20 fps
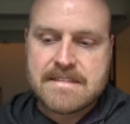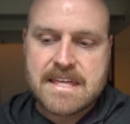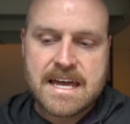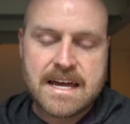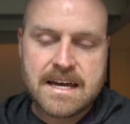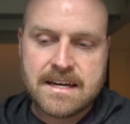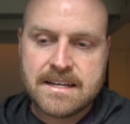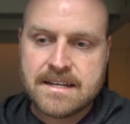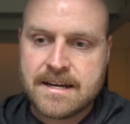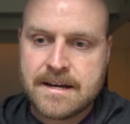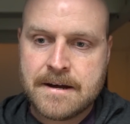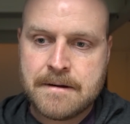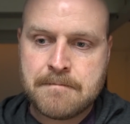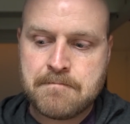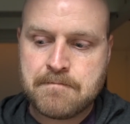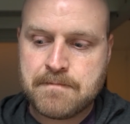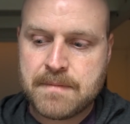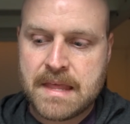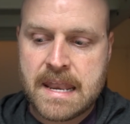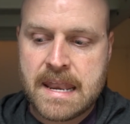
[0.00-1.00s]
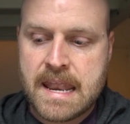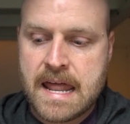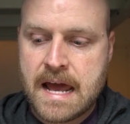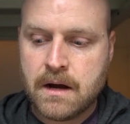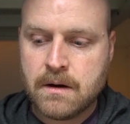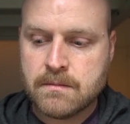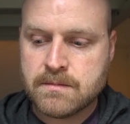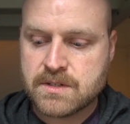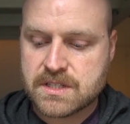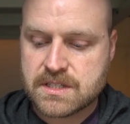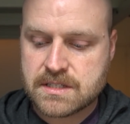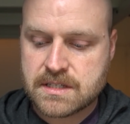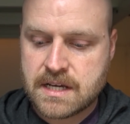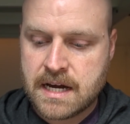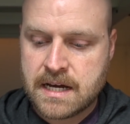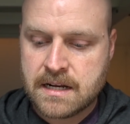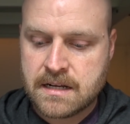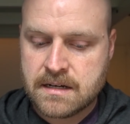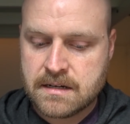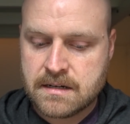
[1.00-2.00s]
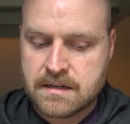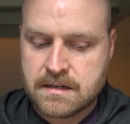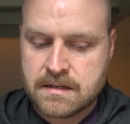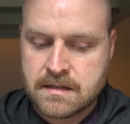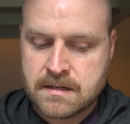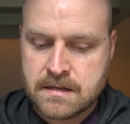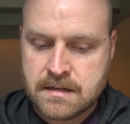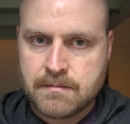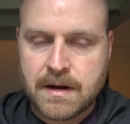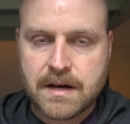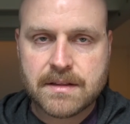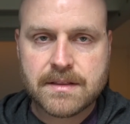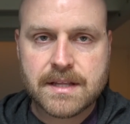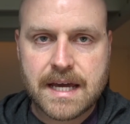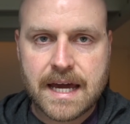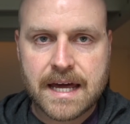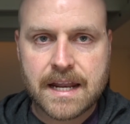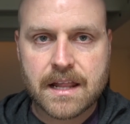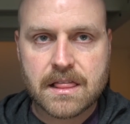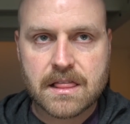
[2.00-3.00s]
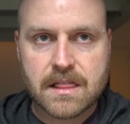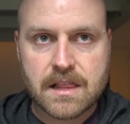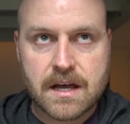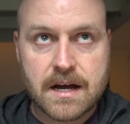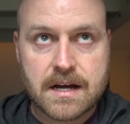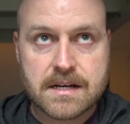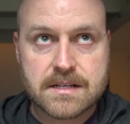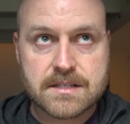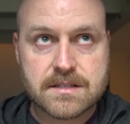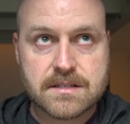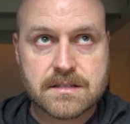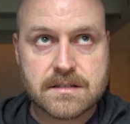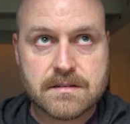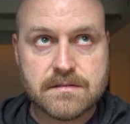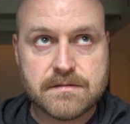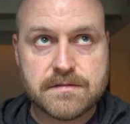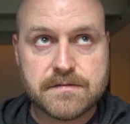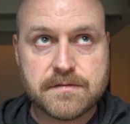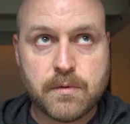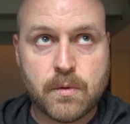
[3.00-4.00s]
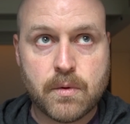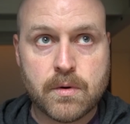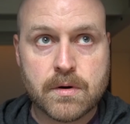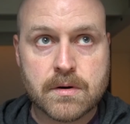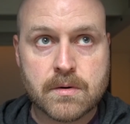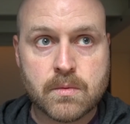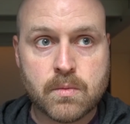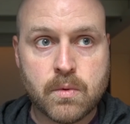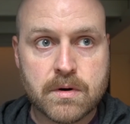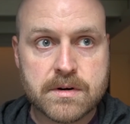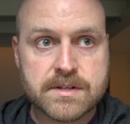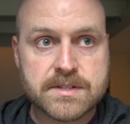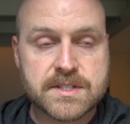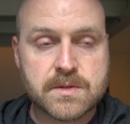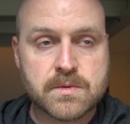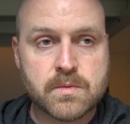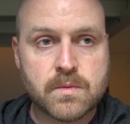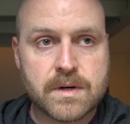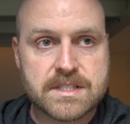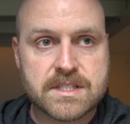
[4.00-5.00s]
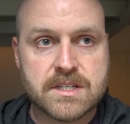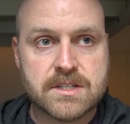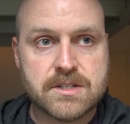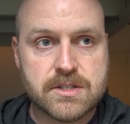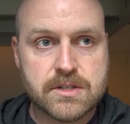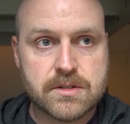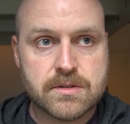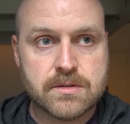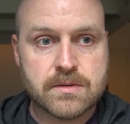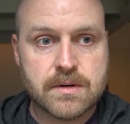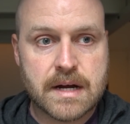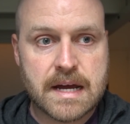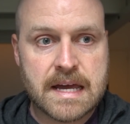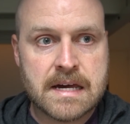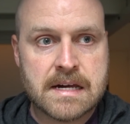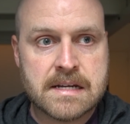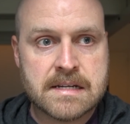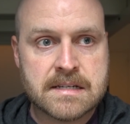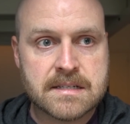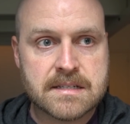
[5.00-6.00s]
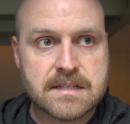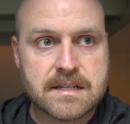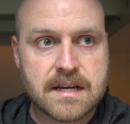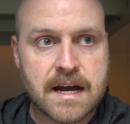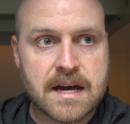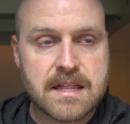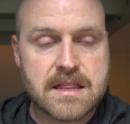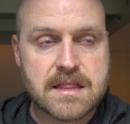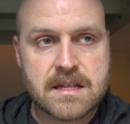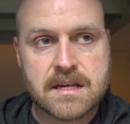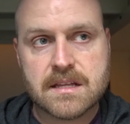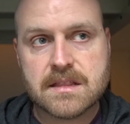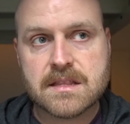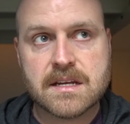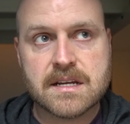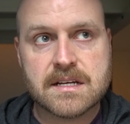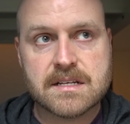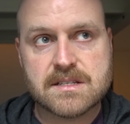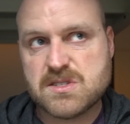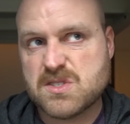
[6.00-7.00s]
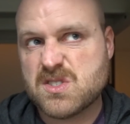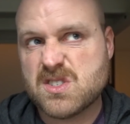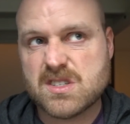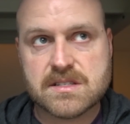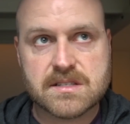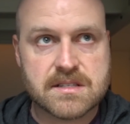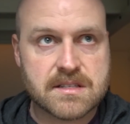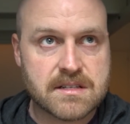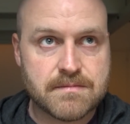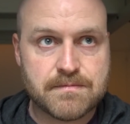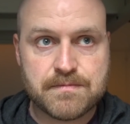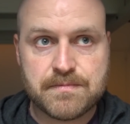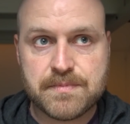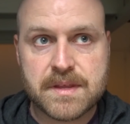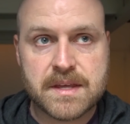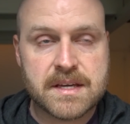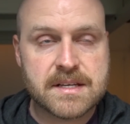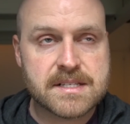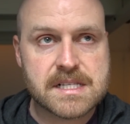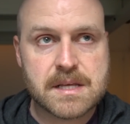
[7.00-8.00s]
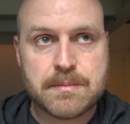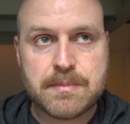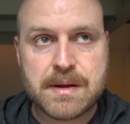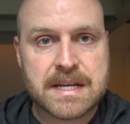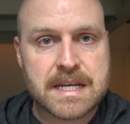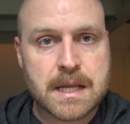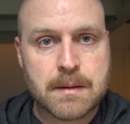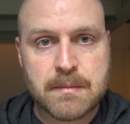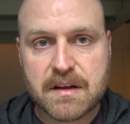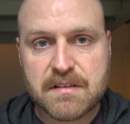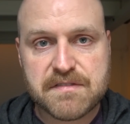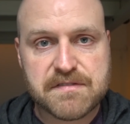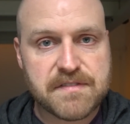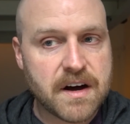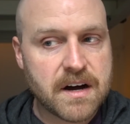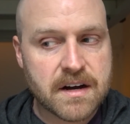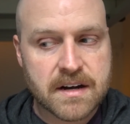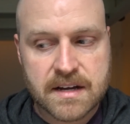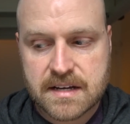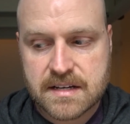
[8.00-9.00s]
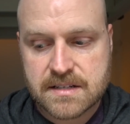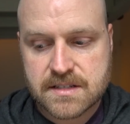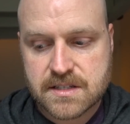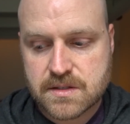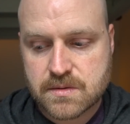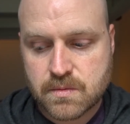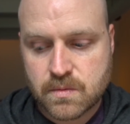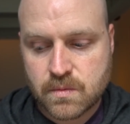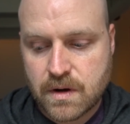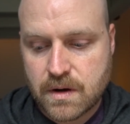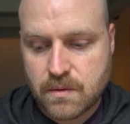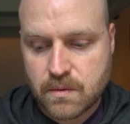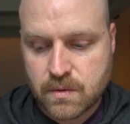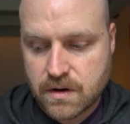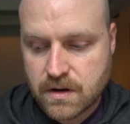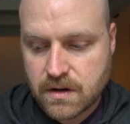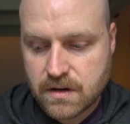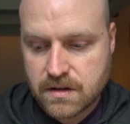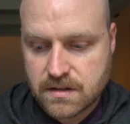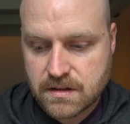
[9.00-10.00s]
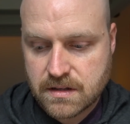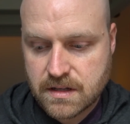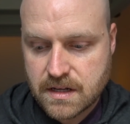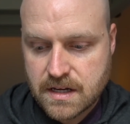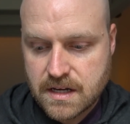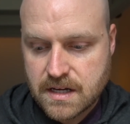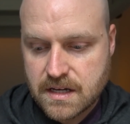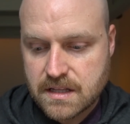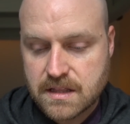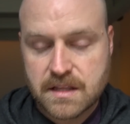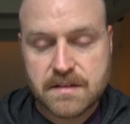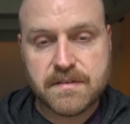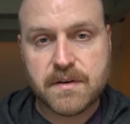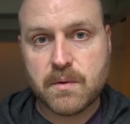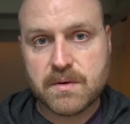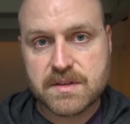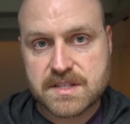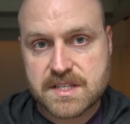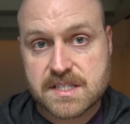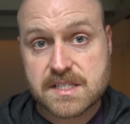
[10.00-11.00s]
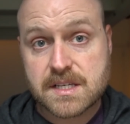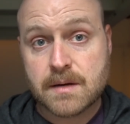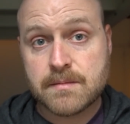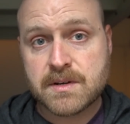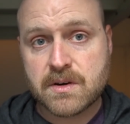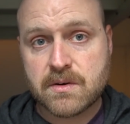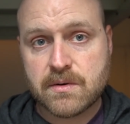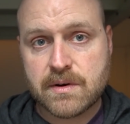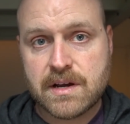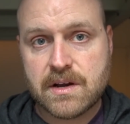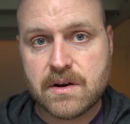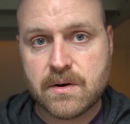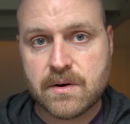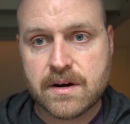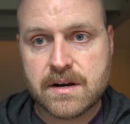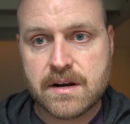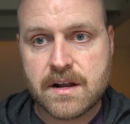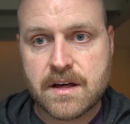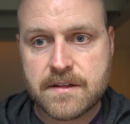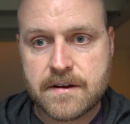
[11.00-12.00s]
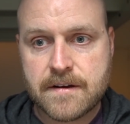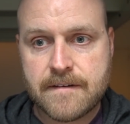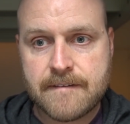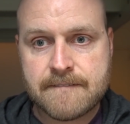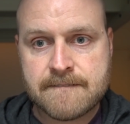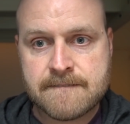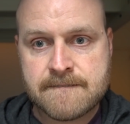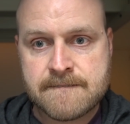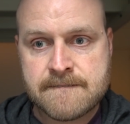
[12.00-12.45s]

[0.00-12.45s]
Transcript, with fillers: And, um, and now I'm just kind of mildly at a loss for words and what to do. And I think that it's just the, it's the pandemic fog. It's what we're all living with to some degree or another.